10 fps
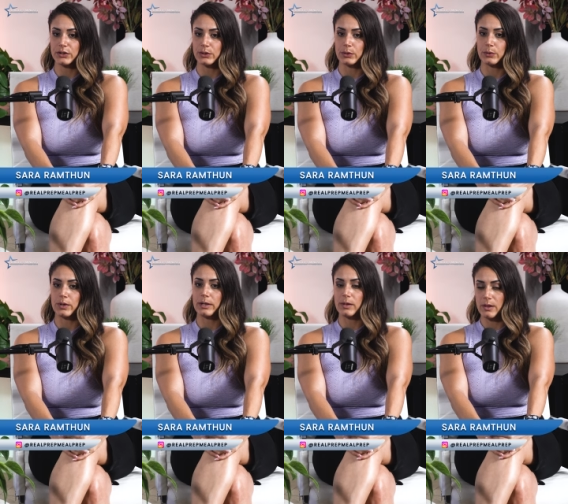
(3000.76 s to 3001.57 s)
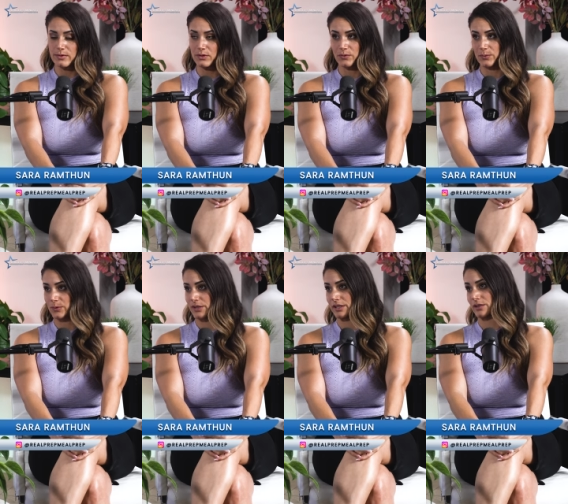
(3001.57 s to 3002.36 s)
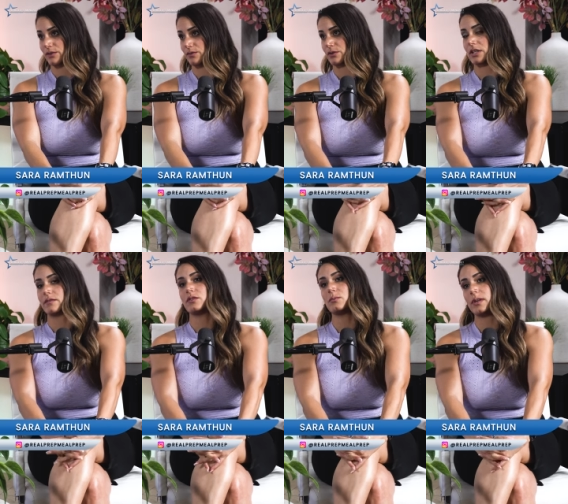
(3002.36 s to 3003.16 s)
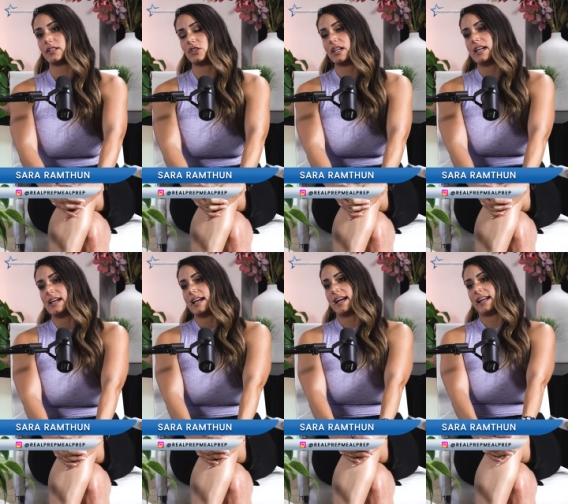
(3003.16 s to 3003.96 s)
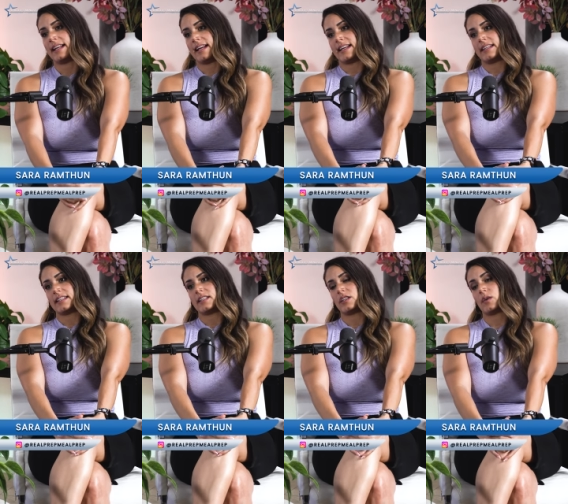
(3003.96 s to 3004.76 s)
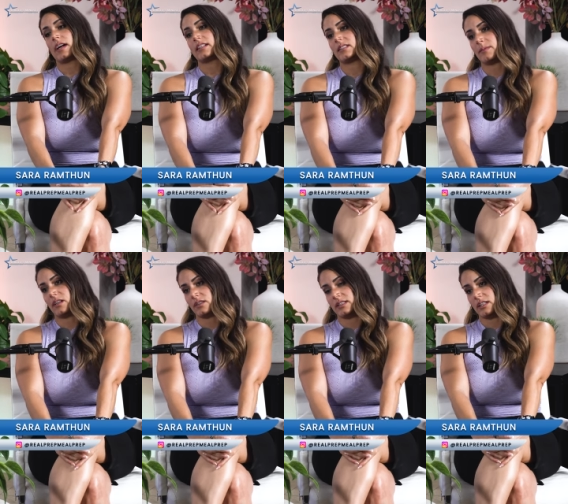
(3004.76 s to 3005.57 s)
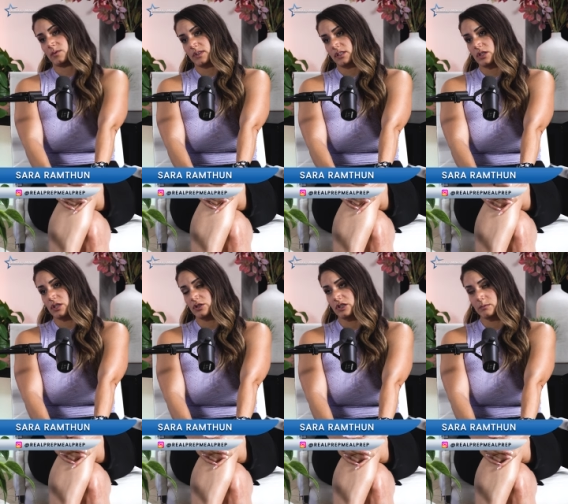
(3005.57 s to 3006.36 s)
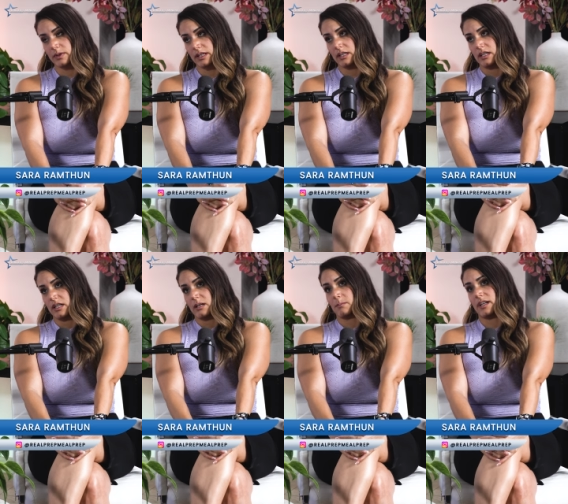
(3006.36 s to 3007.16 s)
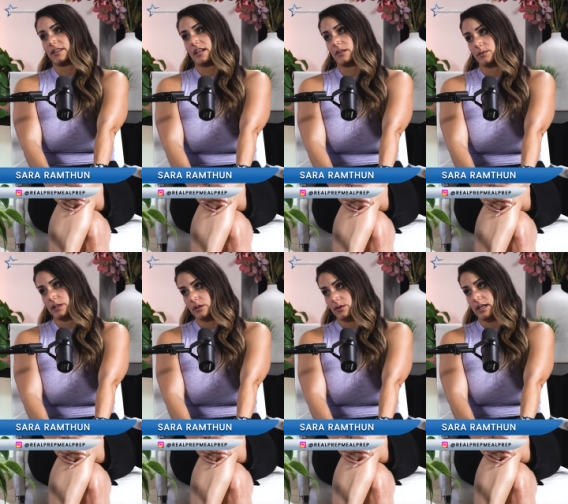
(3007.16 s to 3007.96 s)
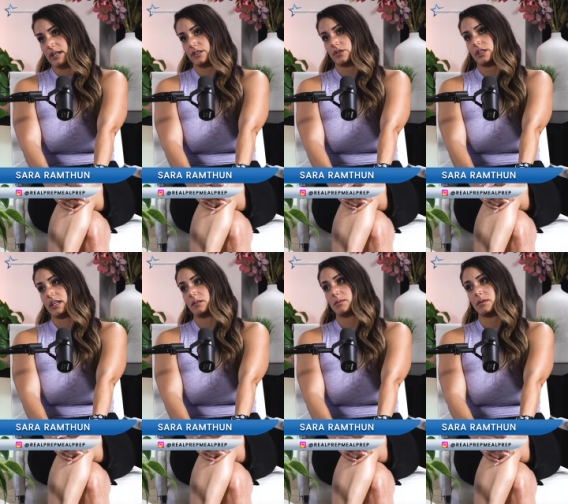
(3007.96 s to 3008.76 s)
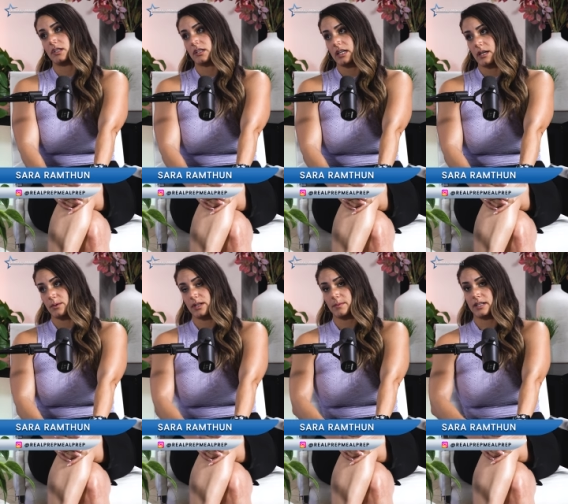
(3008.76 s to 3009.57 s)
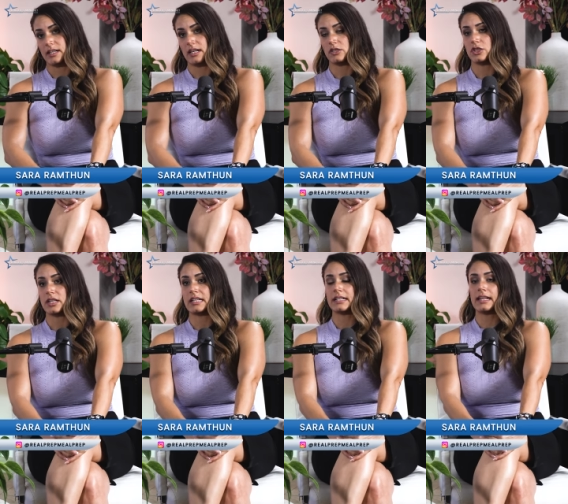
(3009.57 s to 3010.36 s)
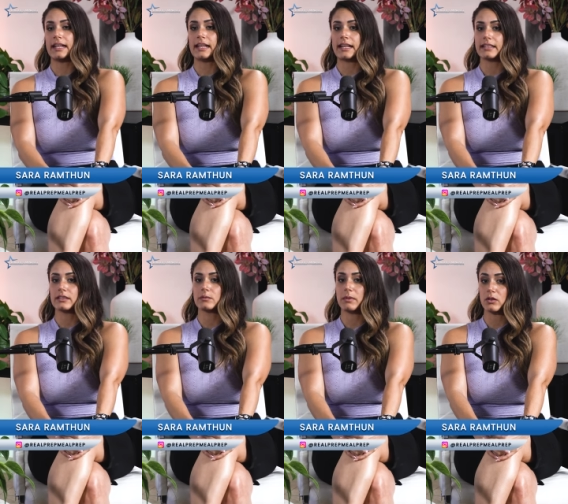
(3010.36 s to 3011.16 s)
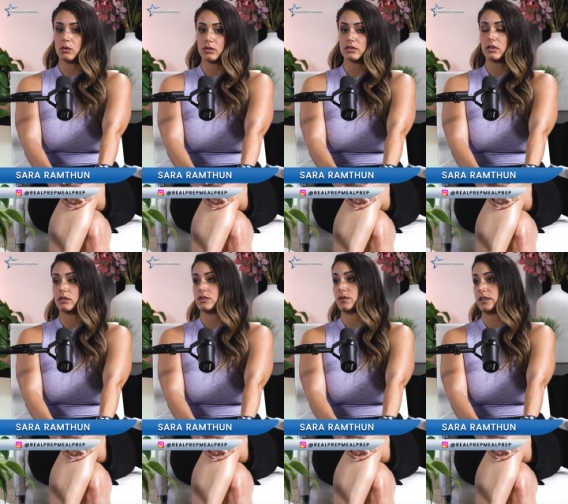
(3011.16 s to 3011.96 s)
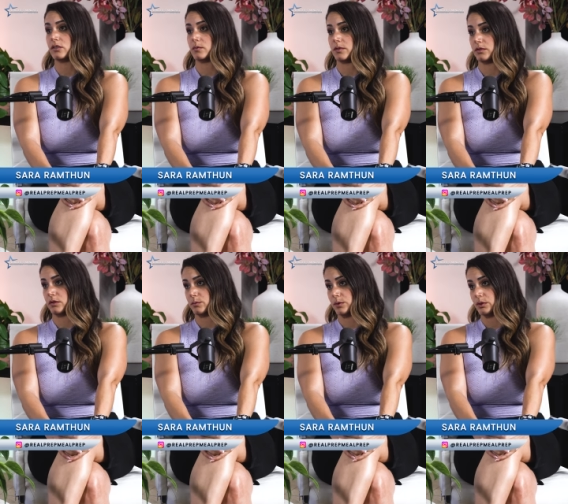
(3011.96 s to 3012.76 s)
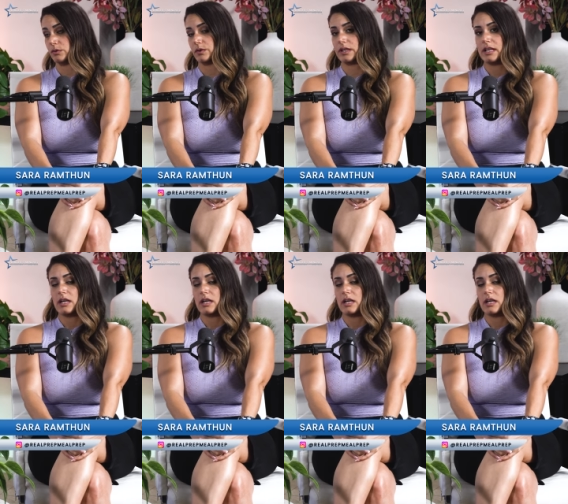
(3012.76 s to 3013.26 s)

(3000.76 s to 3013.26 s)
you know, I, I was overworking on overdrive too much, and I, you know, had some health scares with the doctor. My my thyroid crashed, and I had to be put on thyroid medication, and my cortisol and adrenals were through the roof,